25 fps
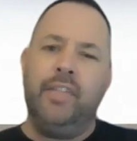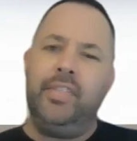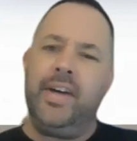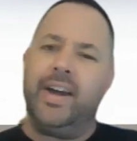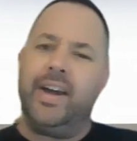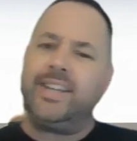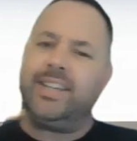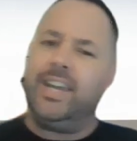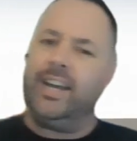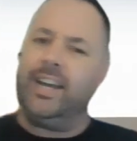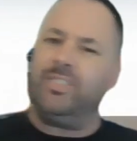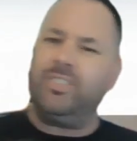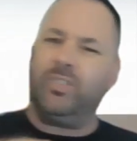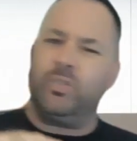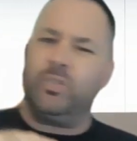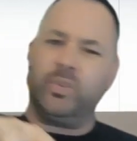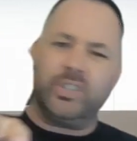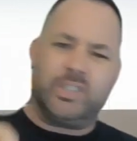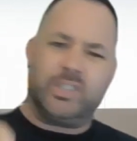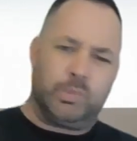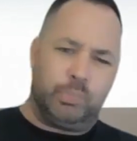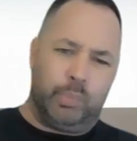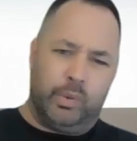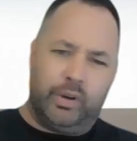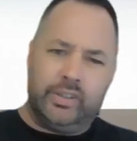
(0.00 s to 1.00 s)
they get a
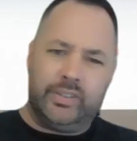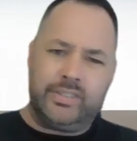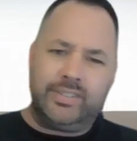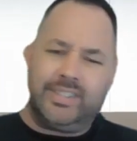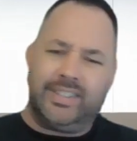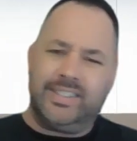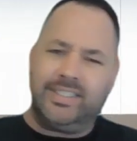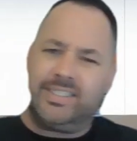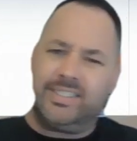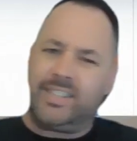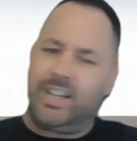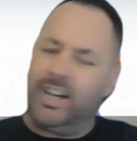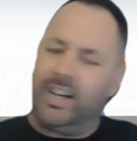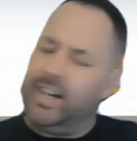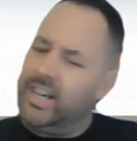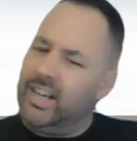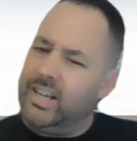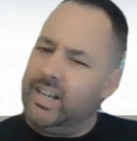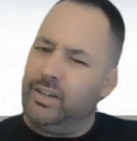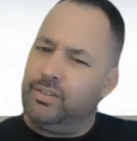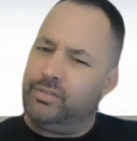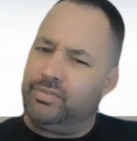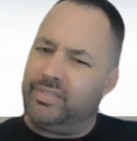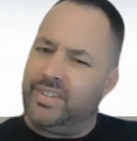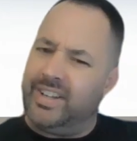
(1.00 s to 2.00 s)
response that's
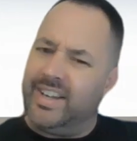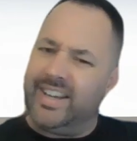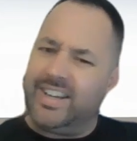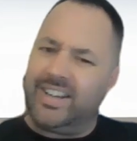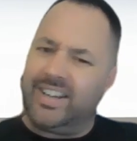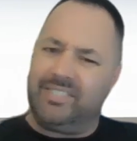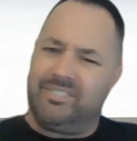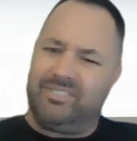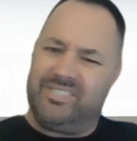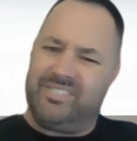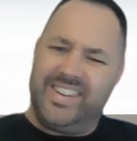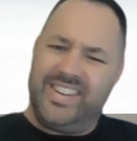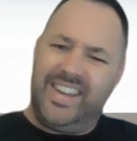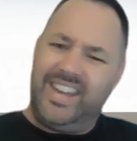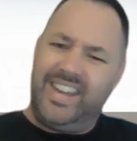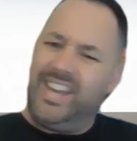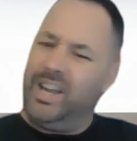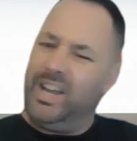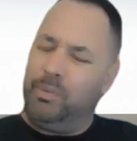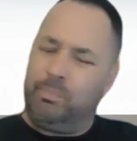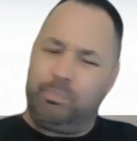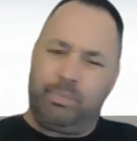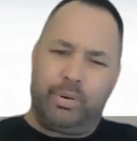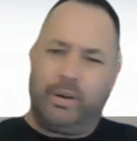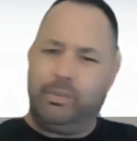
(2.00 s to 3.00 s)
kind of like,
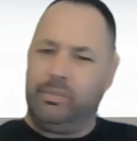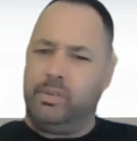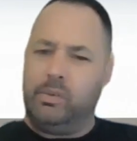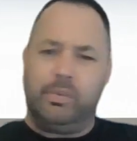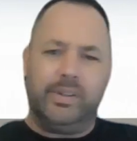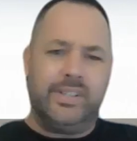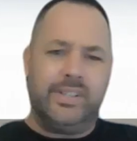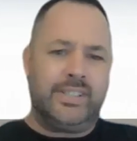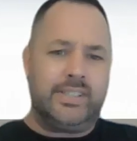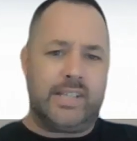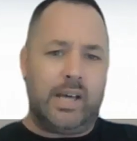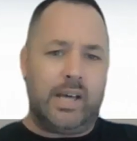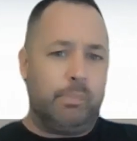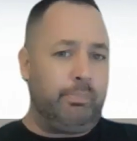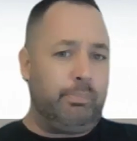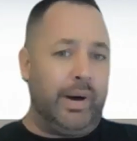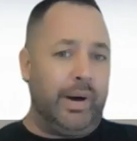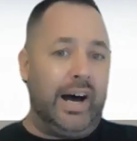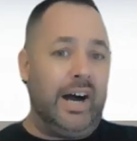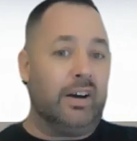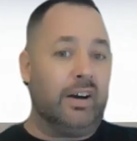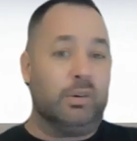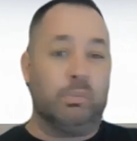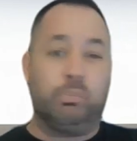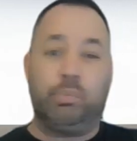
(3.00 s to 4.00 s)
yeah, probably
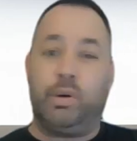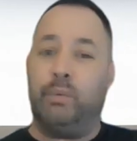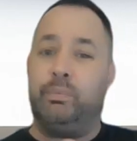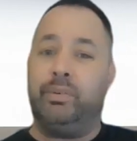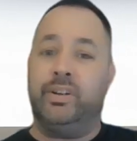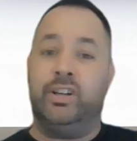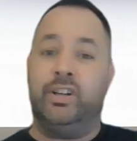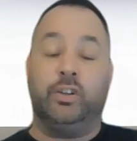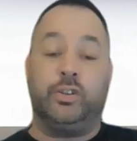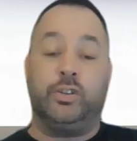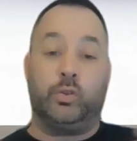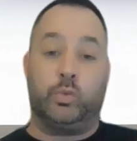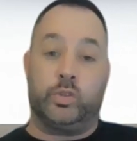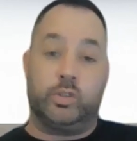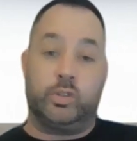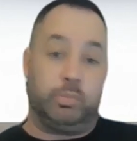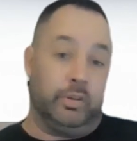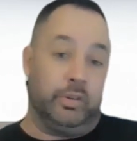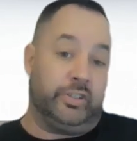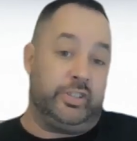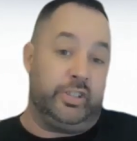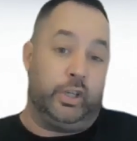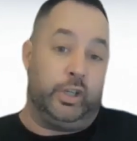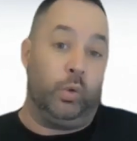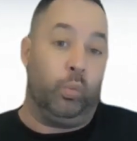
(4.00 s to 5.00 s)
subpar and probably not the
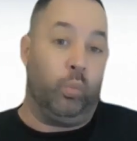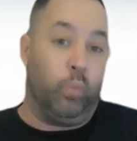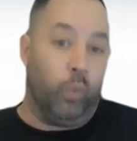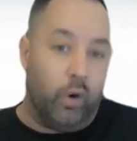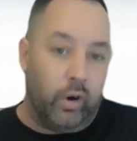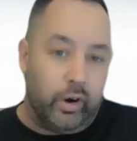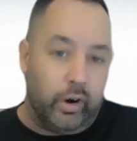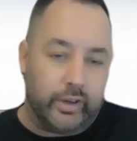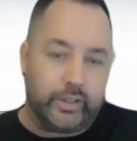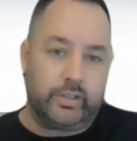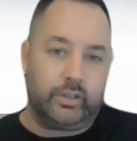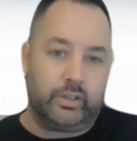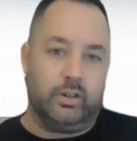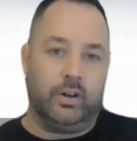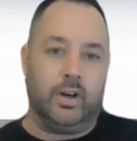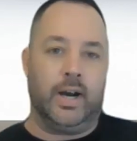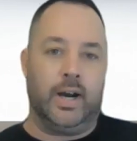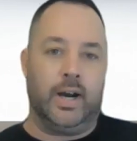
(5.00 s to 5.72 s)
response that you want.